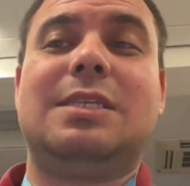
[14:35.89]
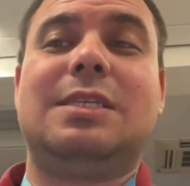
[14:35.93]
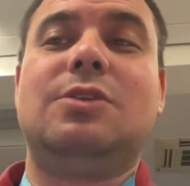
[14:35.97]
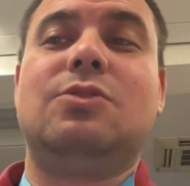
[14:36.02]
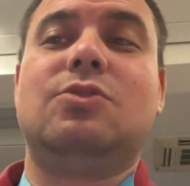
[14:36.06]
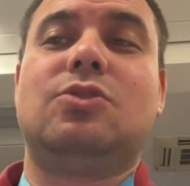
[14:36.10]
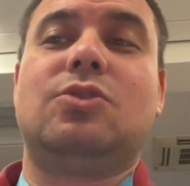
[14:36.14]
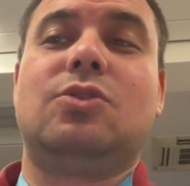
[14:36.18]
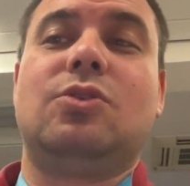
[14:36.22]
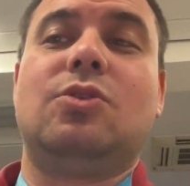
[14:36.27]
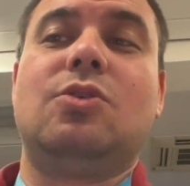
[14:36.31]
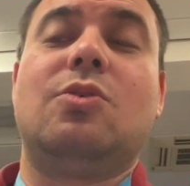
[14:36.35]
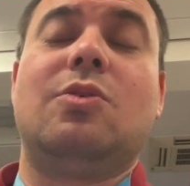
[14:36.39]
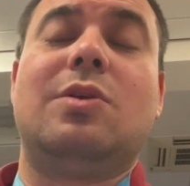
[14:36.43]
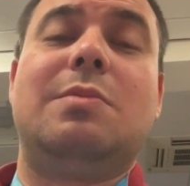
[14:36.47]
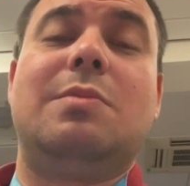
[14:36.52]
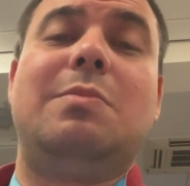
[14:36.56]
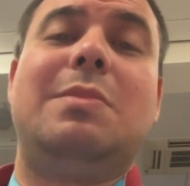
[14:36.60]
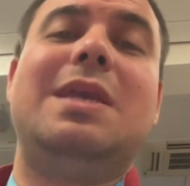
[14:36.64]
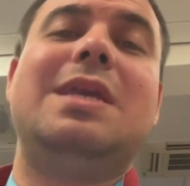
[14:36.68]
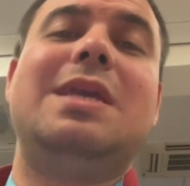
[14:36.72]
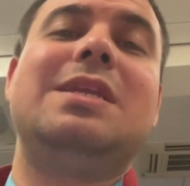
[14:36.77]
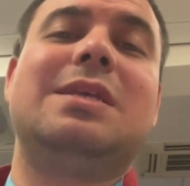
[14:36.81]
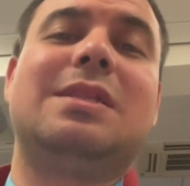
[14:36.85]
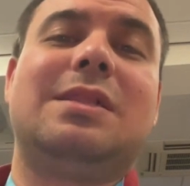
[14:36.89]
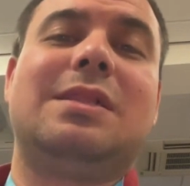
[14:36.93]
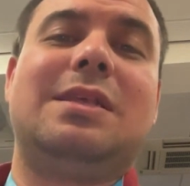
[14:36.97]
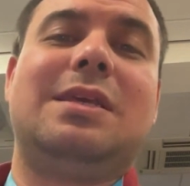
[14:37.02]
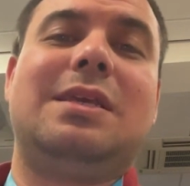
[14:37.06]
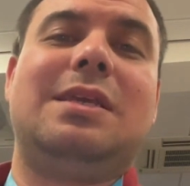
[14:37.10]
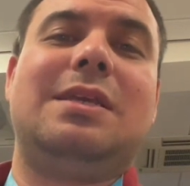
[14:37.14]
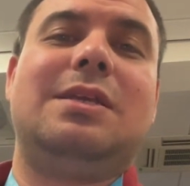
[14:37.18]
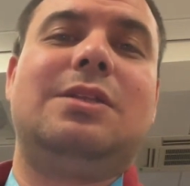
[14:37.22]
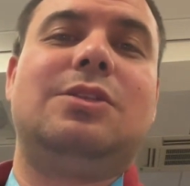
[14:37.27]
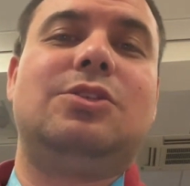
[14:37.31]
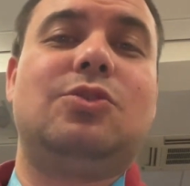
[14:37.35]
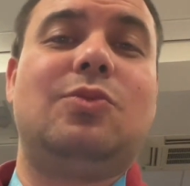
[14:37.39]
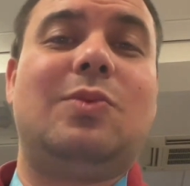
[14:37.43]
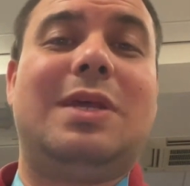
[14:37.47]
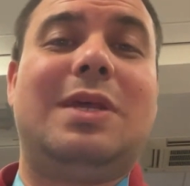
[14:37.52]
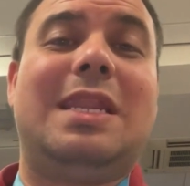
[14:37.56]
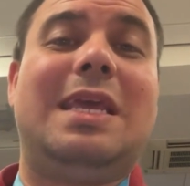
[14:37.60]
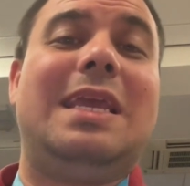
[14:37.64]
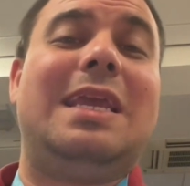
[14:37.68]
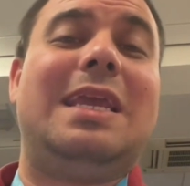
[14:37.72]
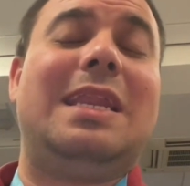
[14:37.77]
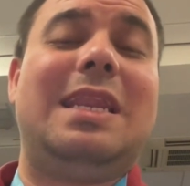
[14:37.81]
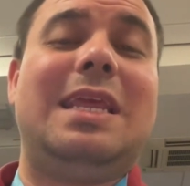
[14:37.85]
you should go immediately to an
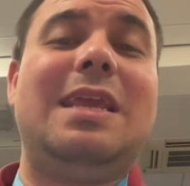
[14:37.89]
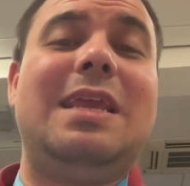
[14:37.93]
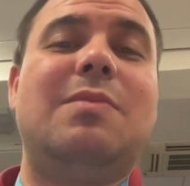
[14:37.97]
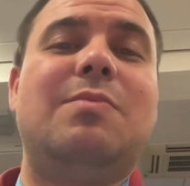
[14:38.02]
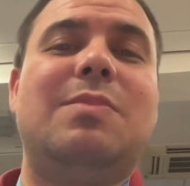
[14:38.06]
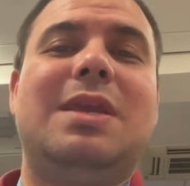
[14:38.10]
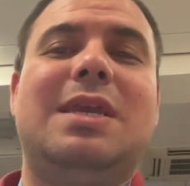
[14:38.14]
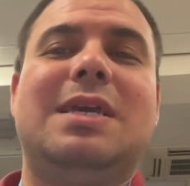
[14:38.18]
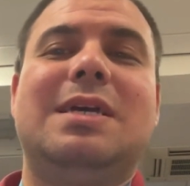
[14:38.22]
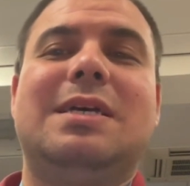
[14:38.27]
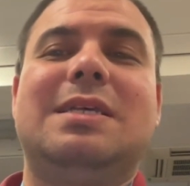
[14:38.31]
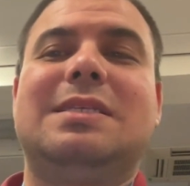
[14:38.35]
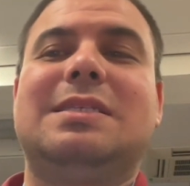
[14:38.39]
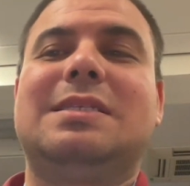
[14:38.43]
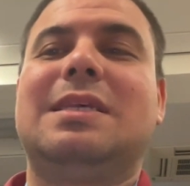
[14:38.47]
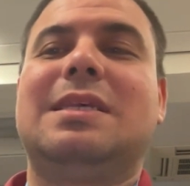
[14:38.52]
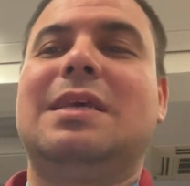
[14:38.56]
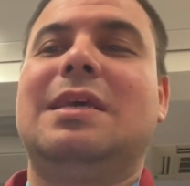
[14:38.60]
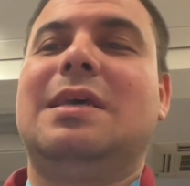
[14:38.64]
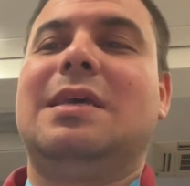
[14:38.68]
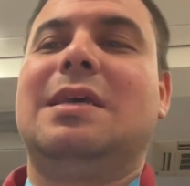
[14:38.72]
A&E, because